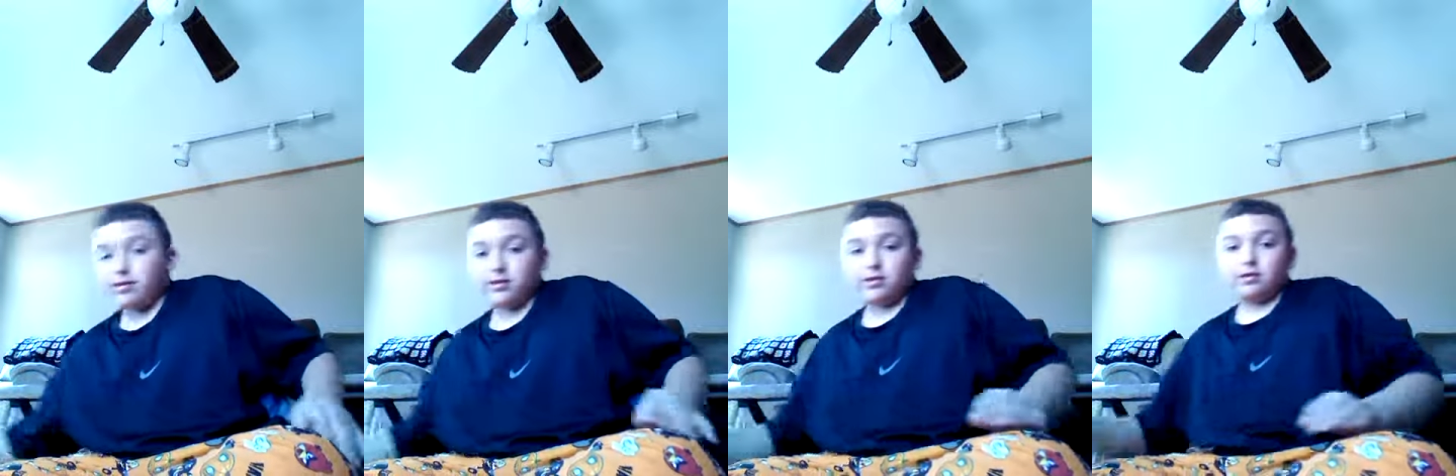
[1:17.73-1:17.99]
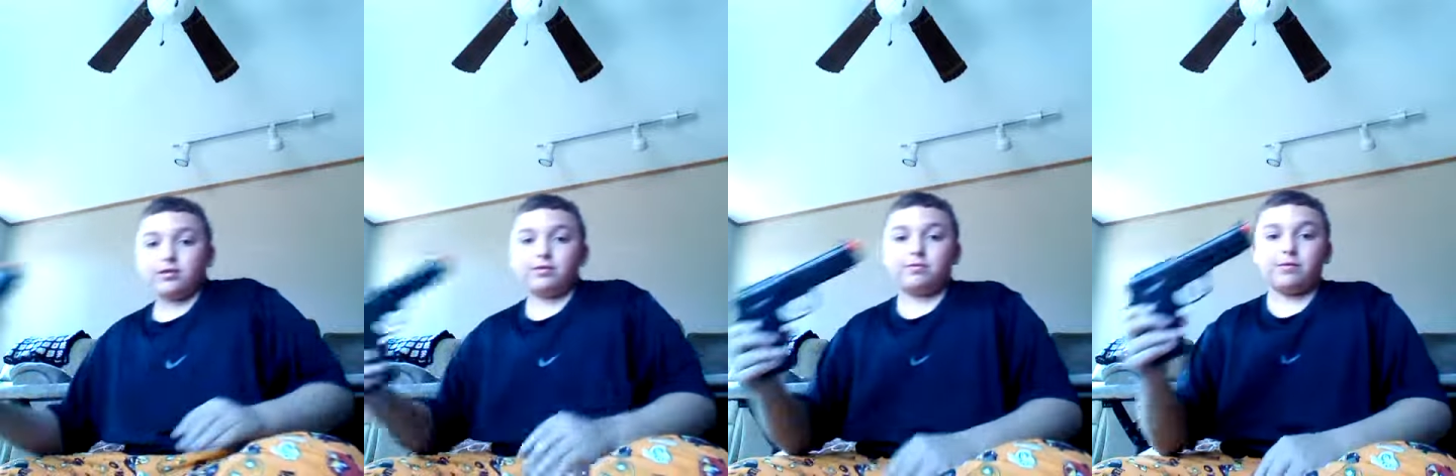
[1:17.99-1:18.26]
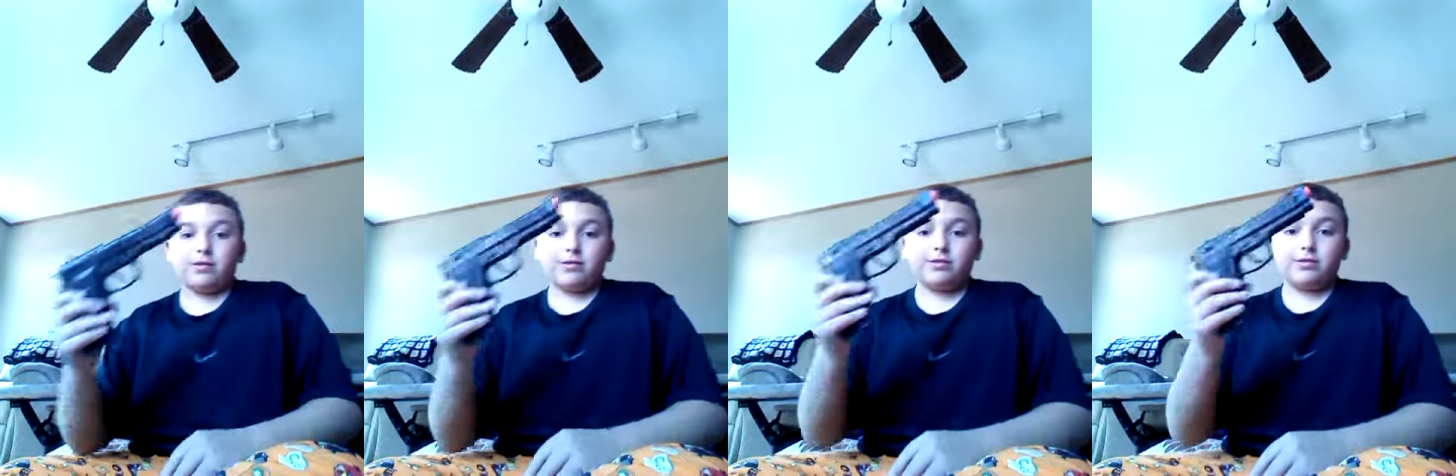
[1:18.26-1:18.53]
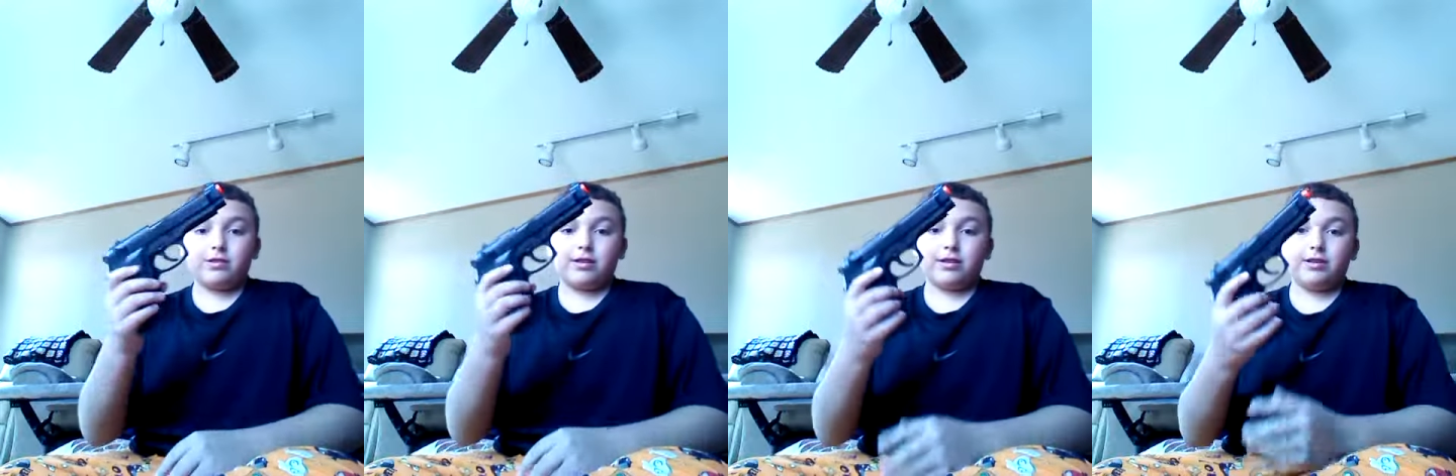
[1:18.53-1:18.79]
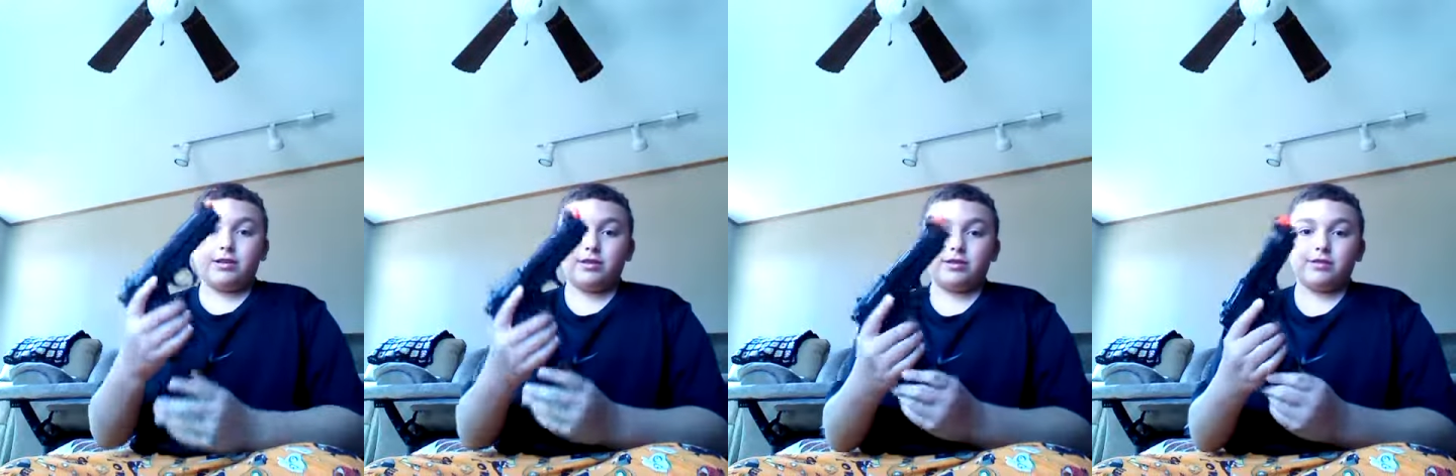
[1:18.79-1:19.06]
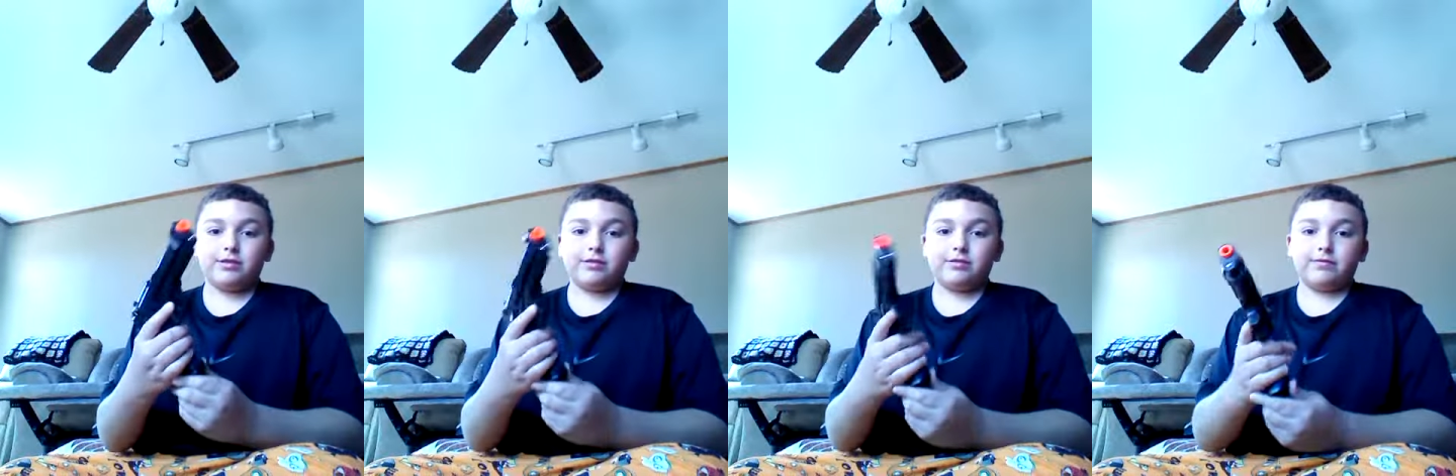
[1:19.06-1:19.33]
This is what it looks like.
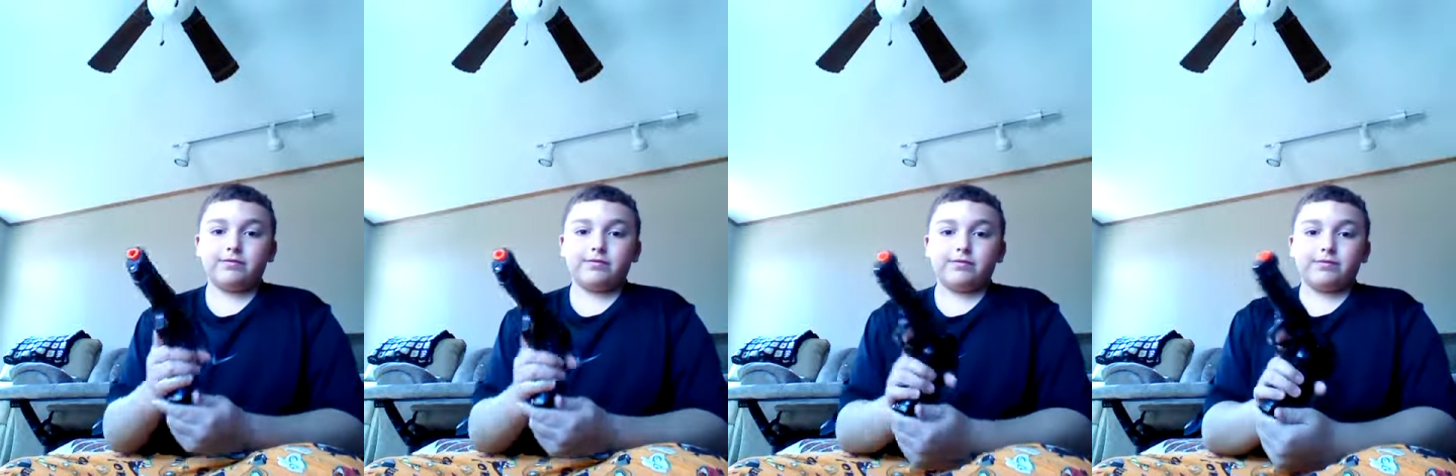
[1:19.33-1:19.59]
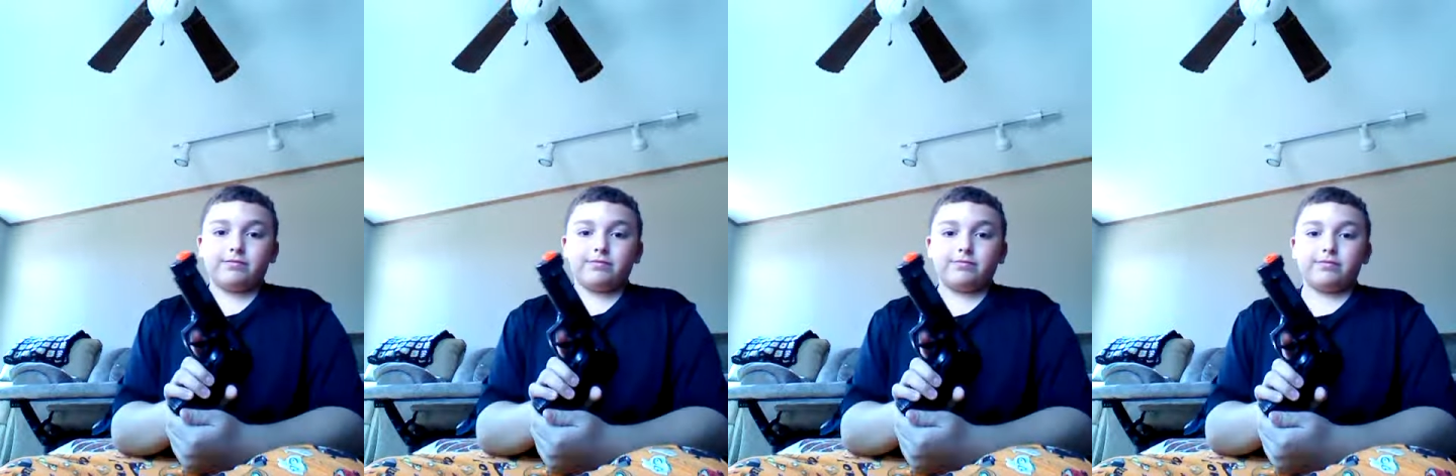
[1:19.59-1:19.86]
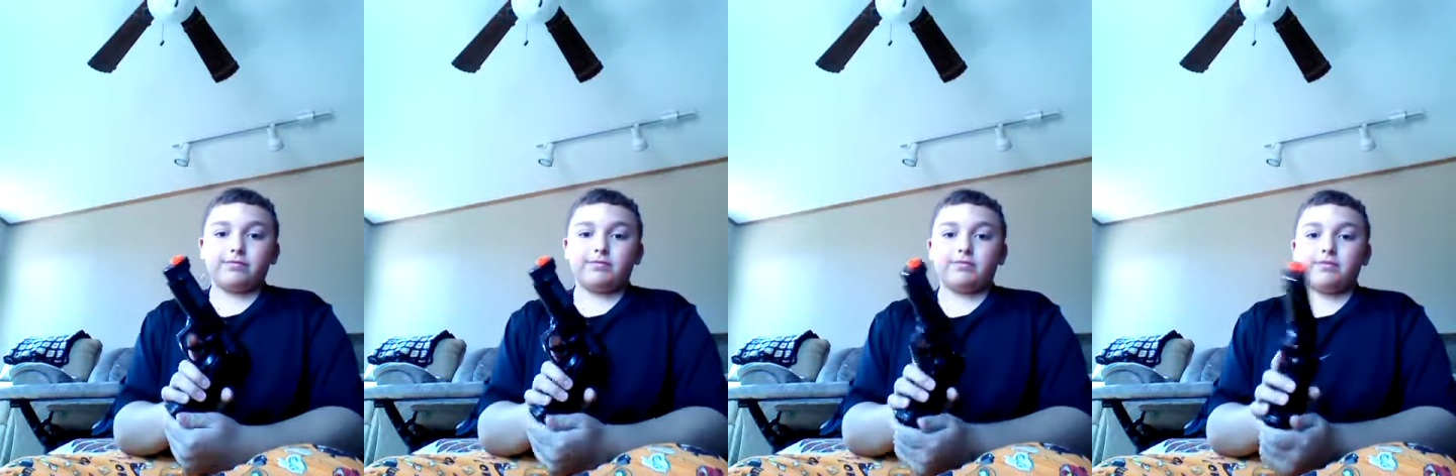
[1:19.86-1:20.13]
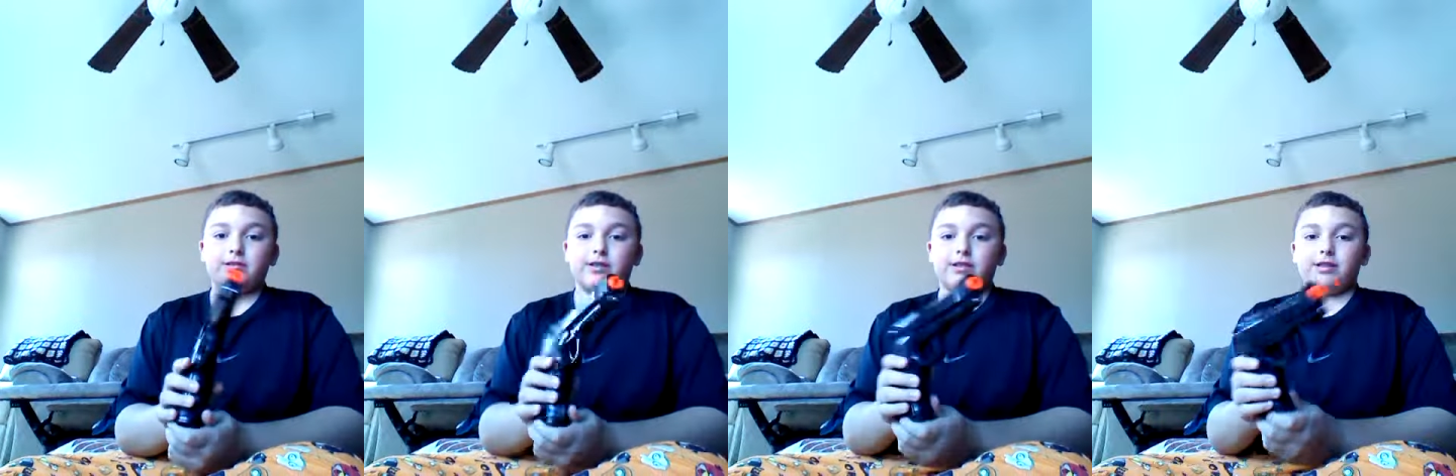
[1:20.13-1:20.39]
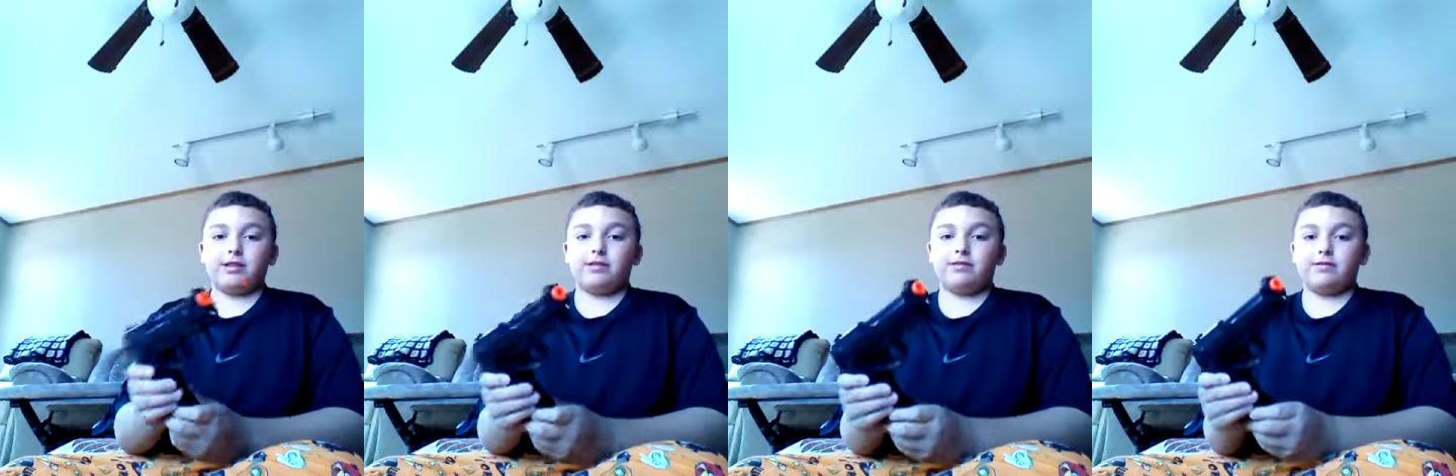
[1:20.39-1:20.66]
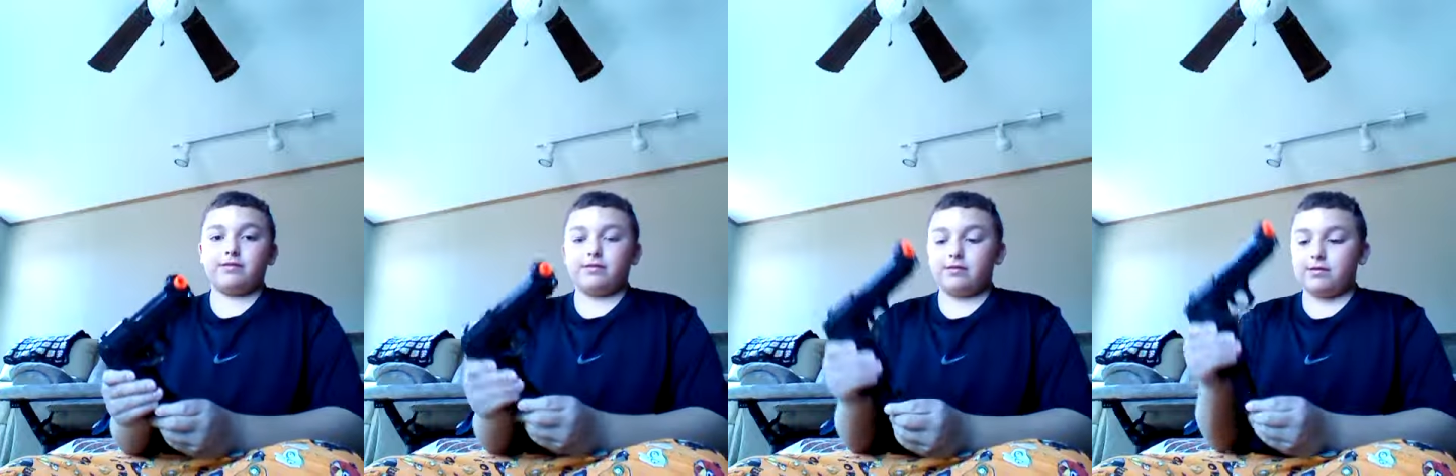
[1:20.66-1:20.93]
Like that.